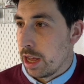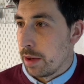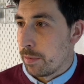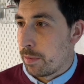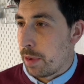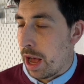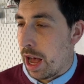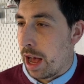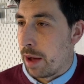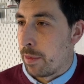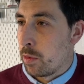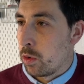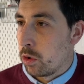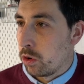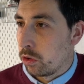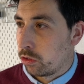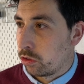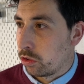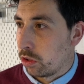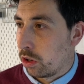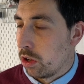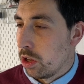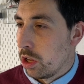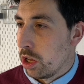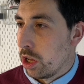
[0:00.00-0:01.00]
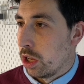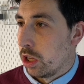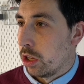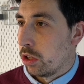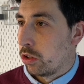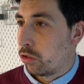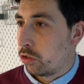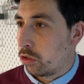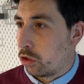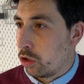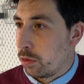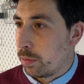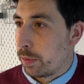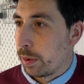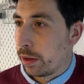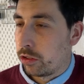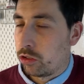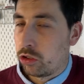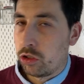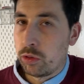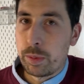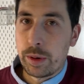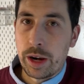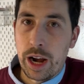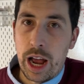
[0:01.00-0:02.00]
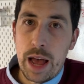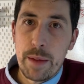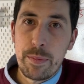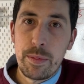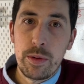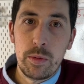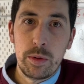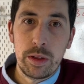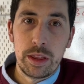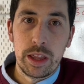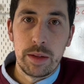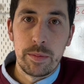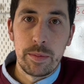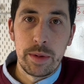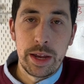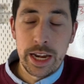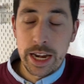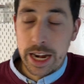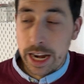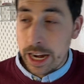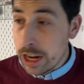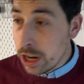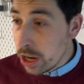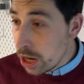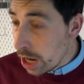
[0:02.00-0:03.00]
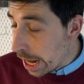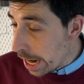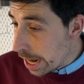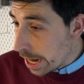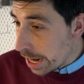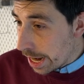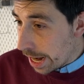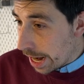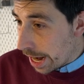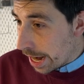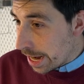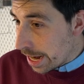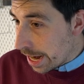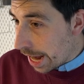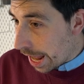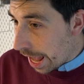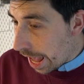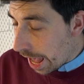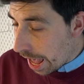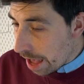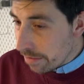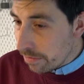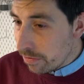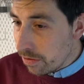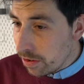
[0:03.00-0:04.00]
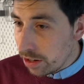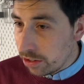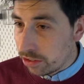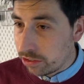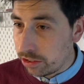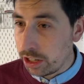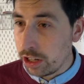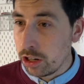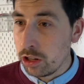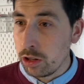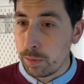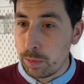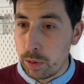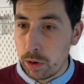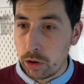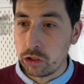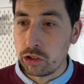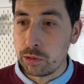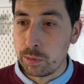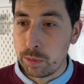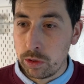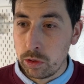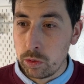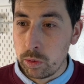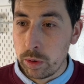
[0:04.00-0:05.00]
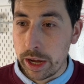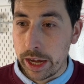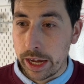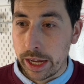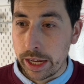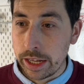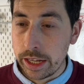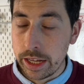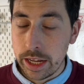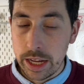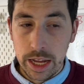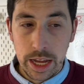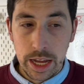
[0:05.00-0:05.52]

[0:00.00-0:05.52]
But I'm also super, super happy with them. In every single possible way,